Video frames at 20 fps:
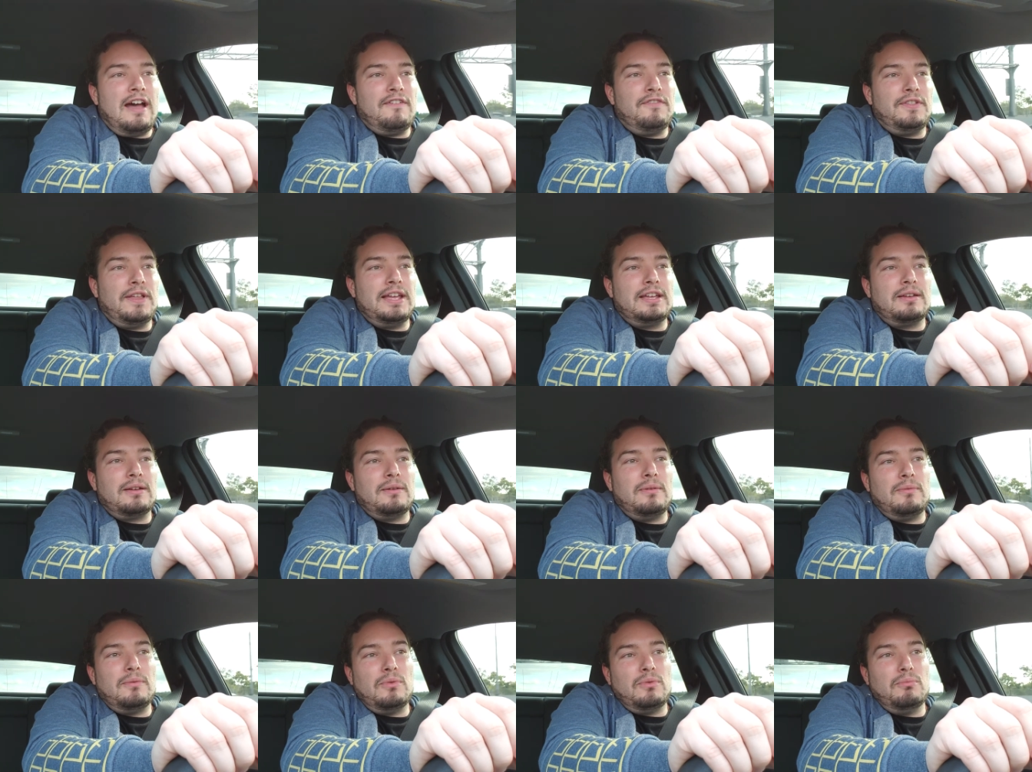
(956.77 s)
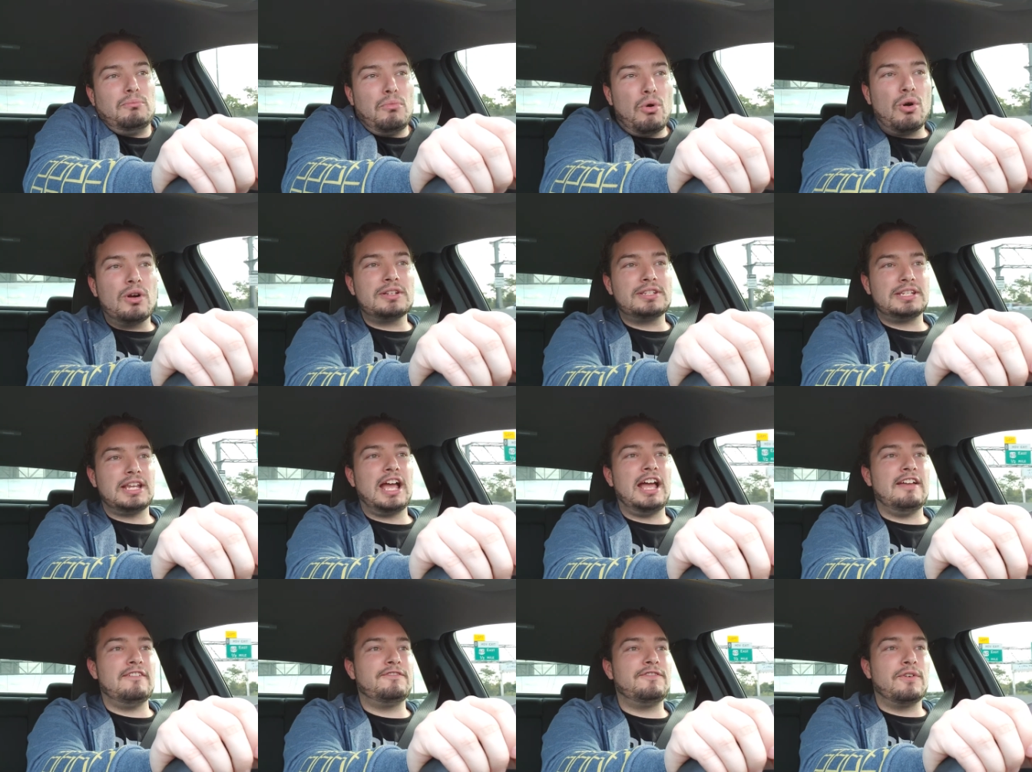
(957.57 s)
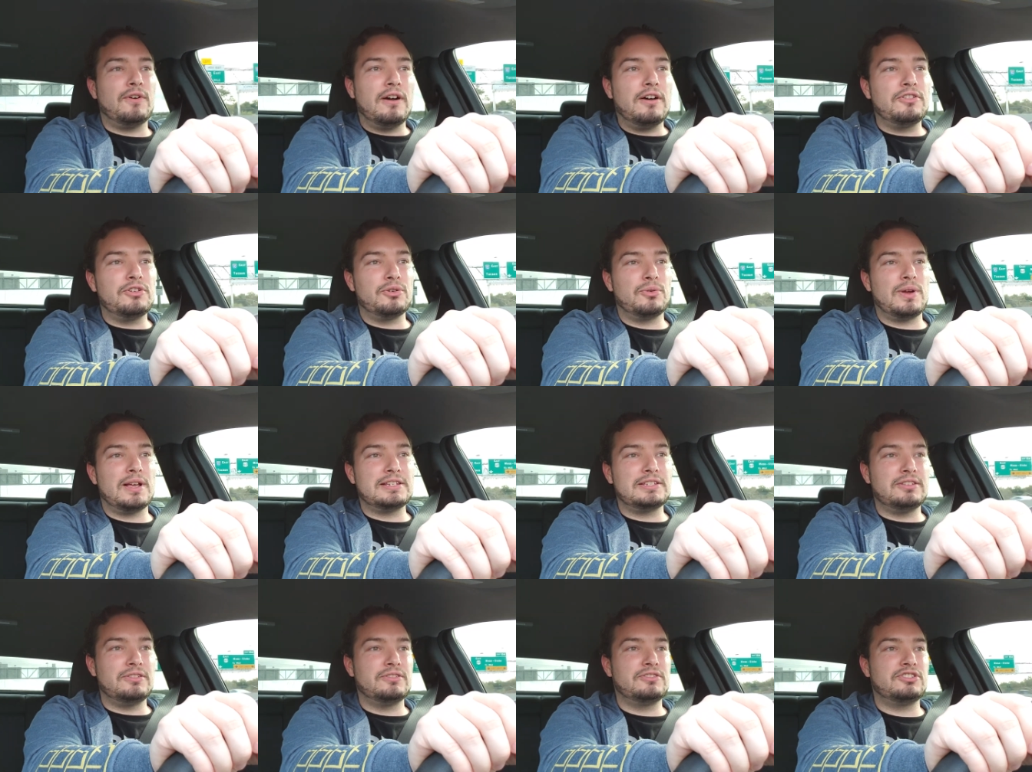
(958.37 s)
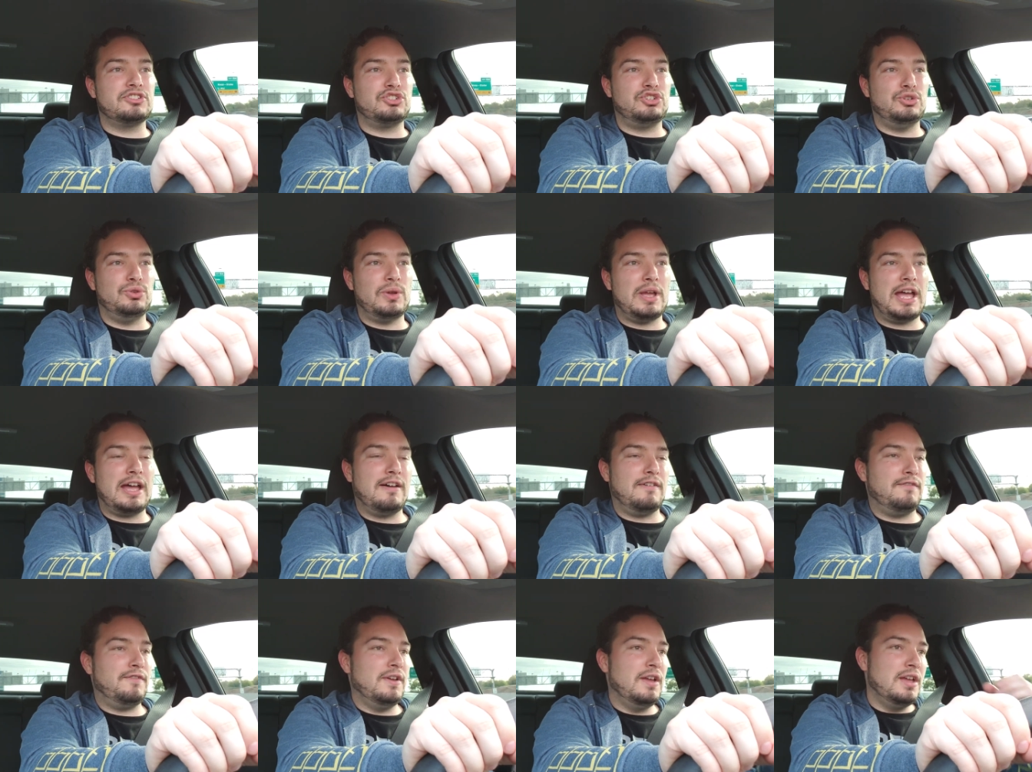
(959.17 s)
like more time for other wrestlers to have